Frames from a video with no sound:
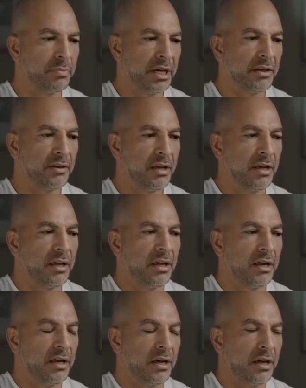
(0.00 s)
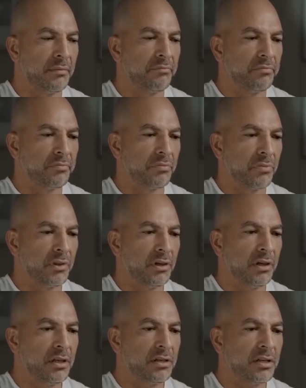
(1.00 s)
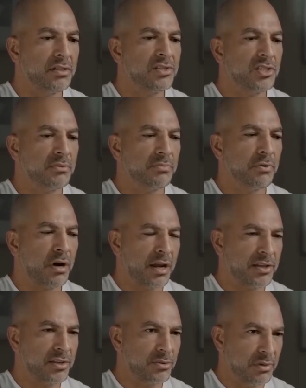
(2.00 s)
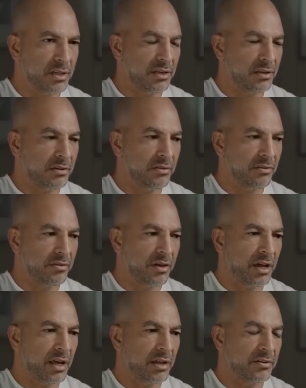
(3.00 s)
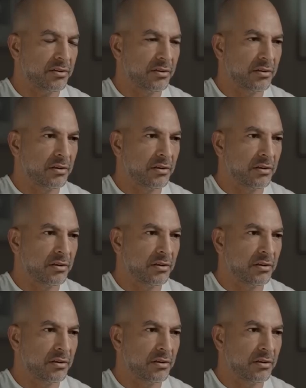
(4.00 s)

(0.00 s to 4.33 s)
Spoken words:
But it does surprise me that